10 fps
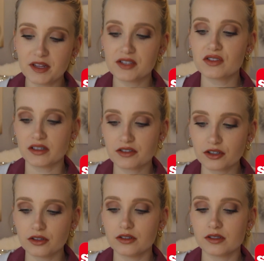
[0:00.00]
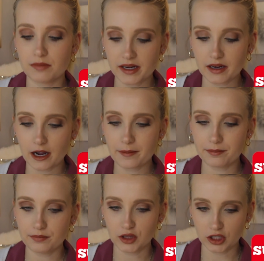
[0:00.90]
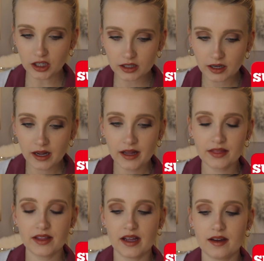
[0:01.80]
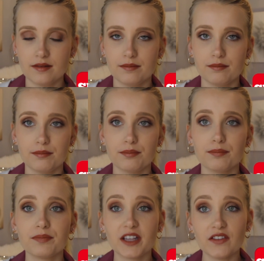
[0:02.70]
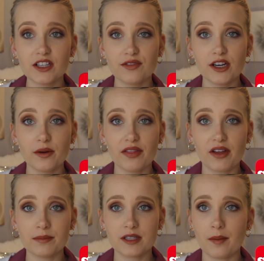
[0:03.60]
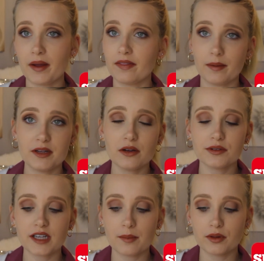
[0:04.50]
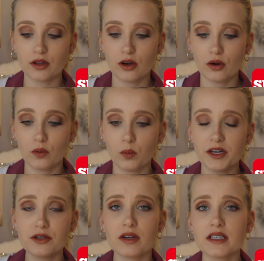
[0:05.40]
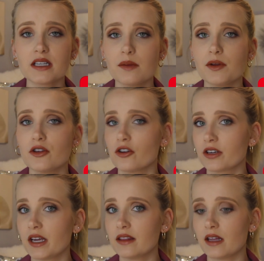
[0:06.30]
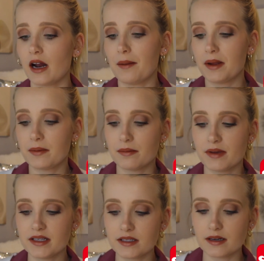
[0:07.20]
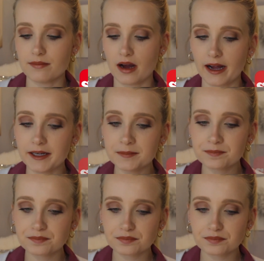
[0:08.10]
essentials makeup look, then give this video a thumbs up and let me know down below what you guys keep in your kit that I maybe miss in mine.